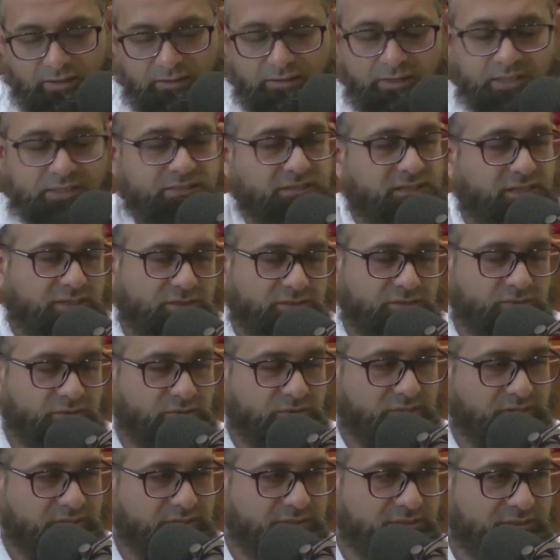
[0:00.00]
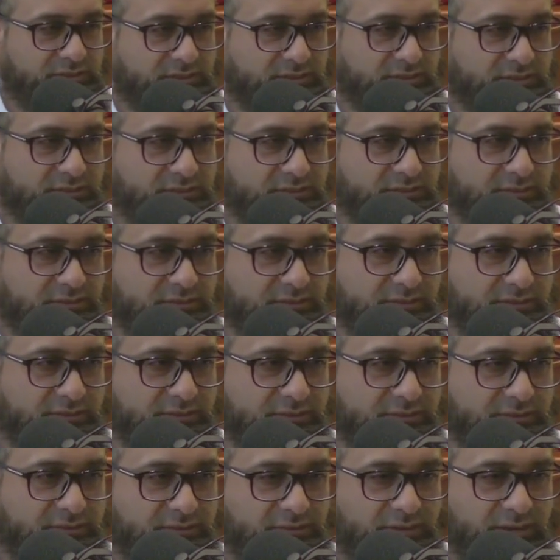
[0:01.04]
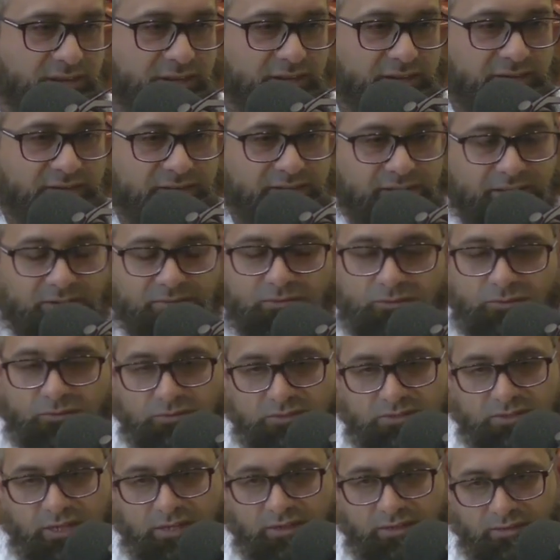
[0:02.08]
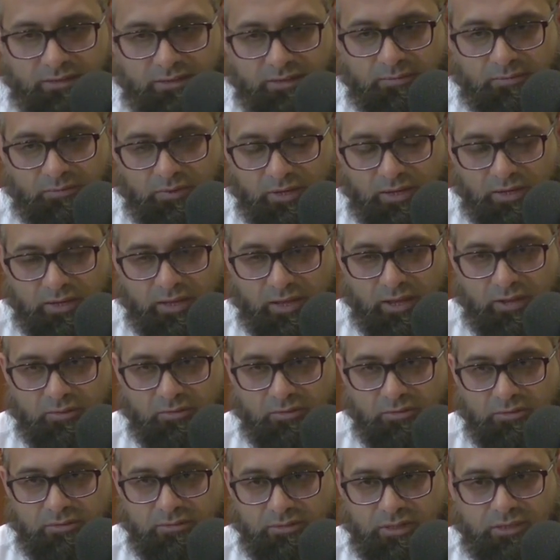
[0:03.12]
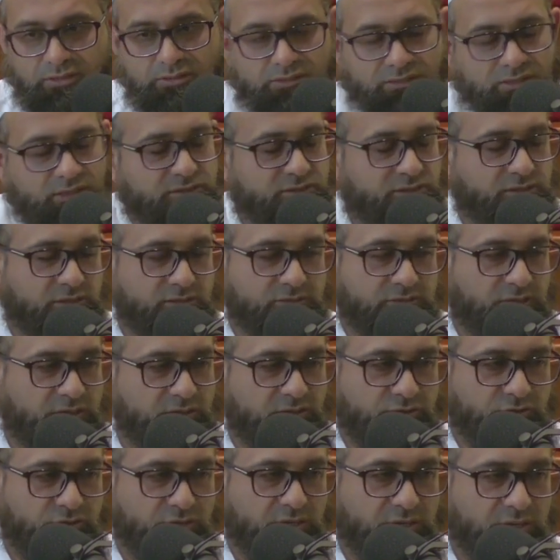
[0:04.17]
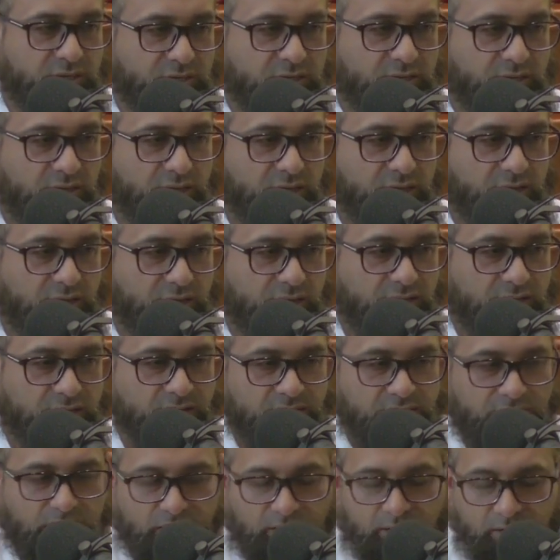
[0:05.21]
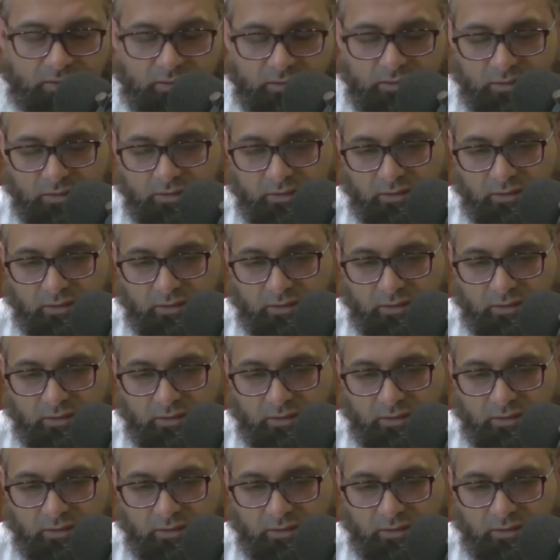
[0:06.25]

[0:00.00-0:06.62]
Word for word: They still do this, right? If you study them right now, they're, they're still trying to trick Allah, right?